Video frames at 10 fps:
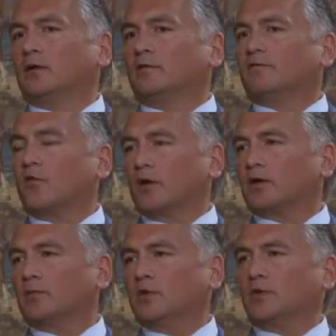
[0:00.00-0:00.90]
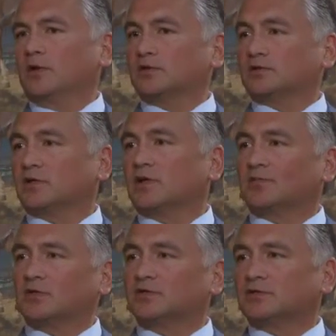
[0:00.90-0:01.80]
for a community is to
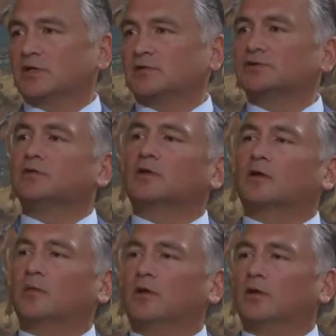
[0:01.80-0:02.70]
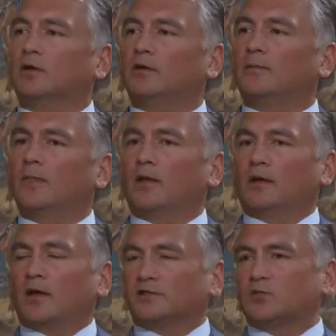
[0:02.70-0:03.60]
keep their seniors in the community,
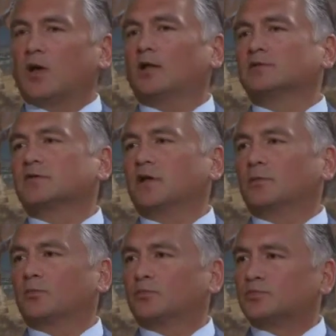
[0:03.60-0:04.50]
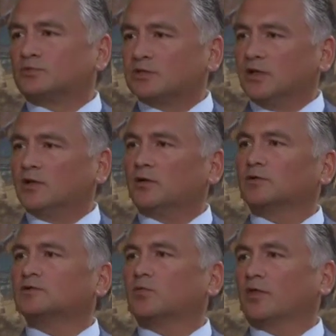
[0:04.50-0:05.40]
as well as keep
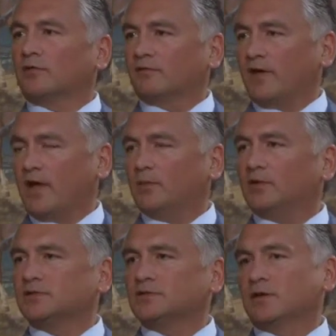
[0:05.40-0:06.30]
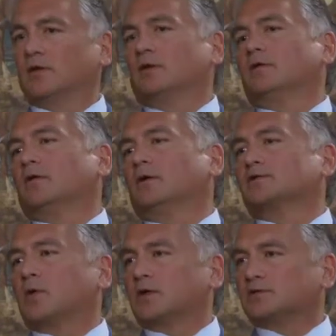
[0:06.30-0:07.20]
seniors with their families, as
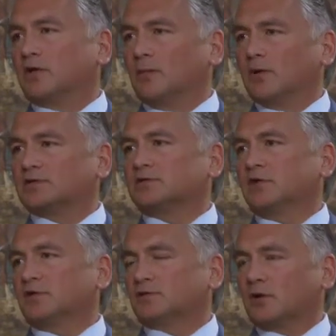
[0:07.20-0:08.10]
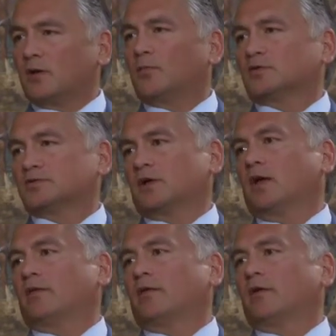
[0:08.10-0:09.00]
well as keeping senior couples
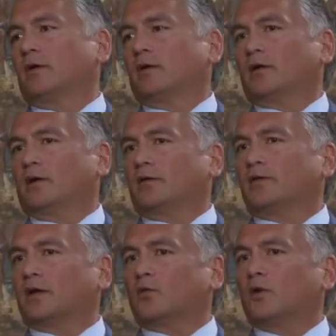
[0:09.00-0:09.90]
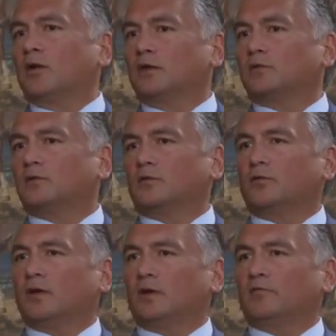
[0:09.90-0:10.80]
together. And I think we need to
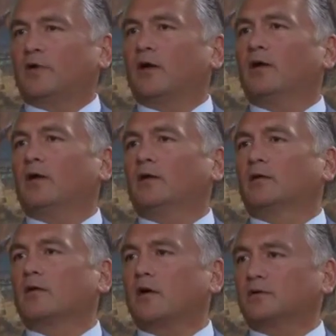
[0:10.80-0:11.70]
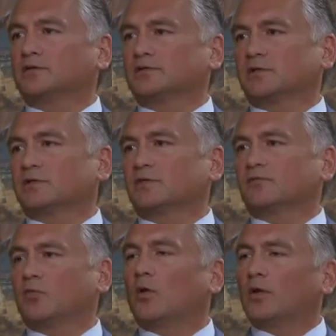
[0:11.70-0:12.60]
be very cognizant
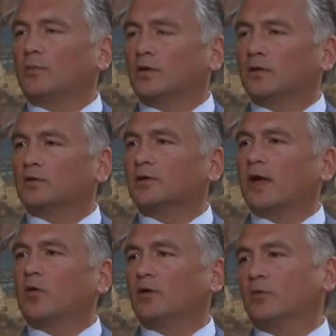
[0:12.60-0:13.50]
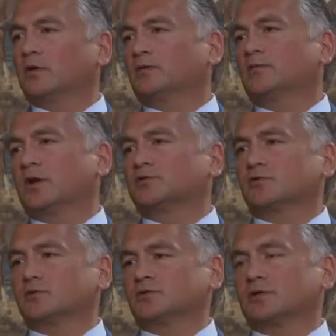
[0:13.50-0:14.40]
of what we build and how we build to make
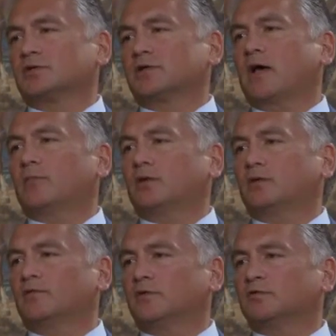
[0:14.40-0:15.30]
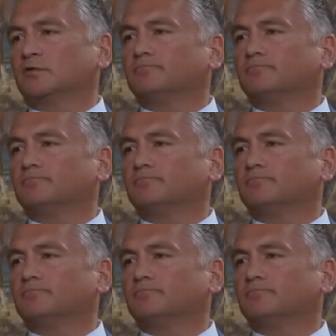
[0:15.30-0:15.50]
sure those things happen in the future.